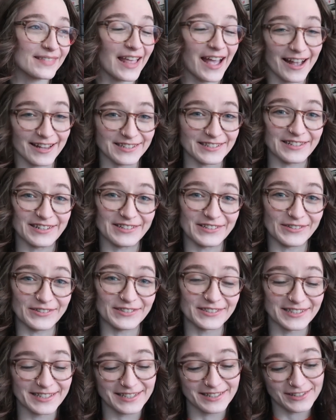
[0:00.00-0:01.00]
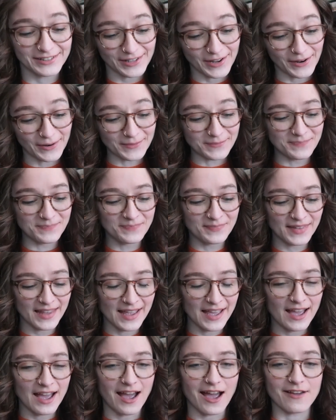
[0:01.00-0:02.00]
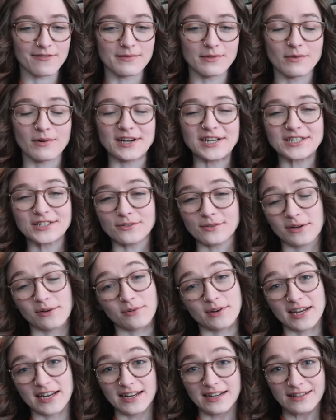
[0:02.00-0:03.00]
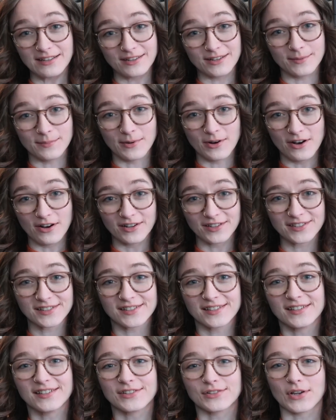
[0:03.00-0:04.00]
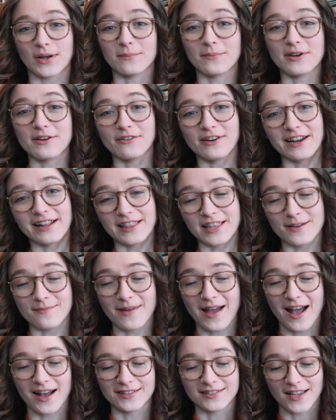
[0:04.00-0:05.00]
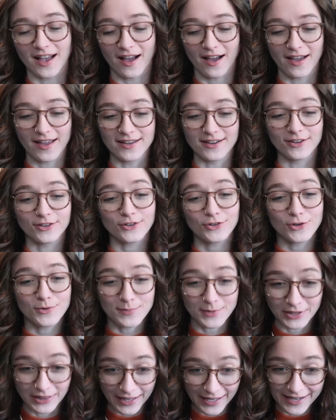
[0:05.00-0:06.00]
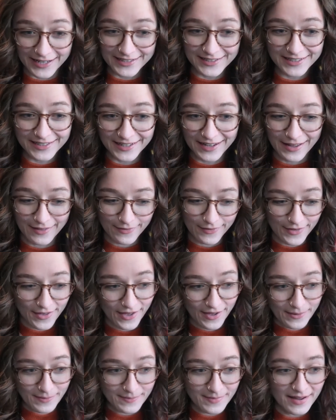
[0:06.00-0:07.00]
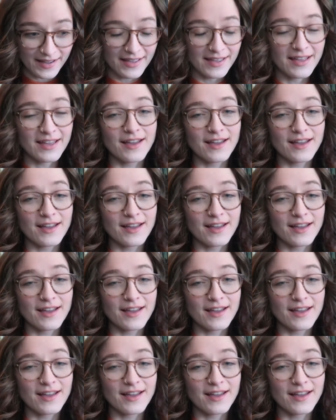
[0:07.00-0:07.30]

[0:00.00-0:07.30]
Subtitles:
as an adult. So I've been wanting to reread the books, so I'm rereading them as I accumulate them.